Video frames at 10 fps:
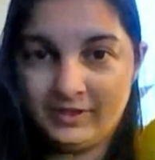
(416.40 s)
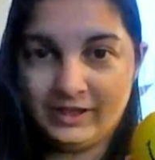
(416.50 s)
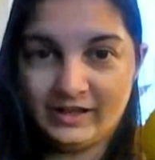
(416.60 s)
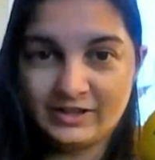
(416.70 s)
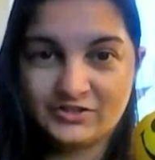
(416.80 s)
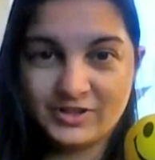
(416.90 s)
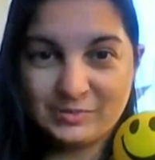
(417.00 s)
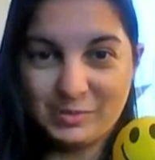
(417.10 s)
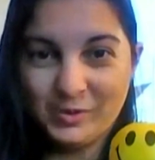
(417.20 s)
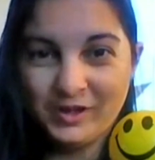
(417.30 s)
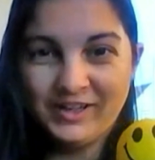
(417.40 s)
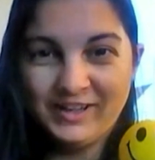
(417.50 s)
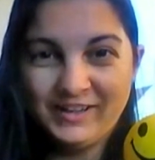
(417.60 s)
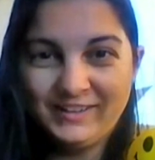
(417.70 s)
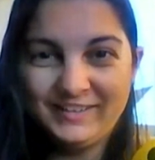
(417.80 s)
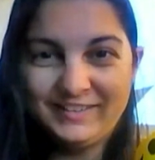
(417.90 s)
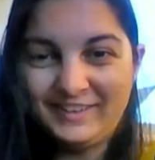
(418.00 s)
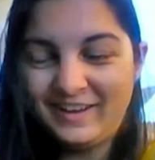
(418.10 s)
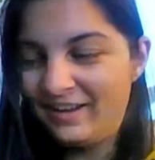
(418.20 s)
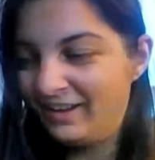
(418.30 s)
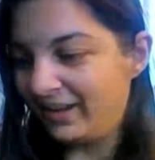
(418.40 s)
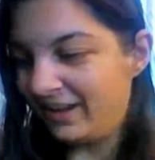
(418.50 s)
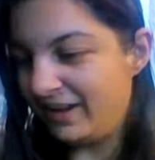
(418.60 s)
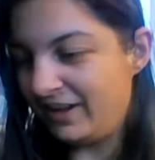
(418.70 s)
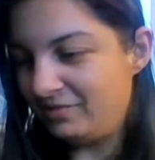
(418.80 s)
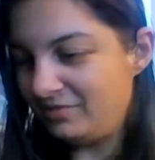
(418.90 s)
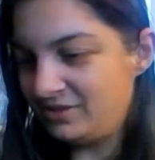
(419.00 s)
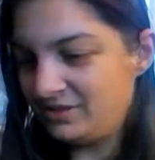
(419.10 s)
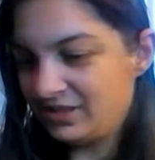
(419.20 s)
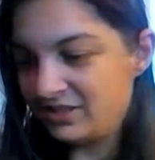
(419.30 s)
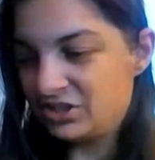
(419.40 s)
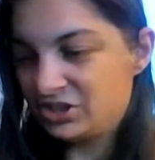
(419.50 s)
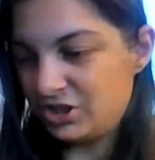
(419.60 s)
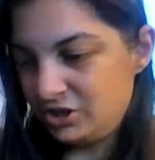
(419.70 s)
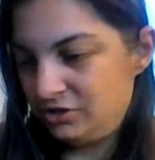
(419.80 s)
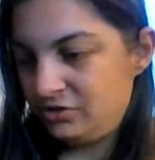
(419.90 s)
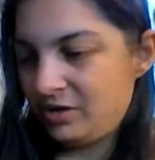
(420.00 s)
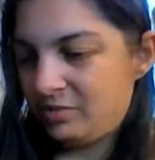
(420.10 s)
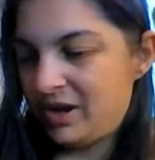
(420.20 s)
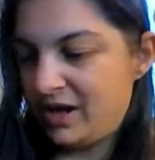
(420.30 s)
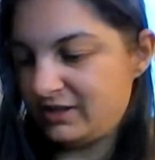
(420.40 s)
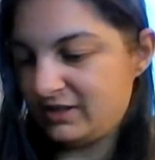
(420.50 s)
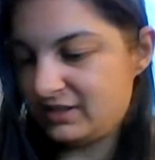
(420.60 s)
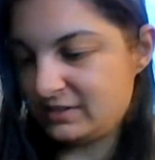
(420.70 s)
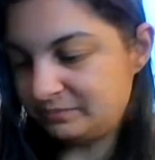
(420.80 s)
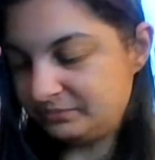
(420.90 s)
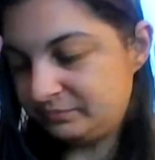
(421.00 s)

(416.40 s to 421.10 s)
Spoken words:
had a stress ball in it. There's 2 packs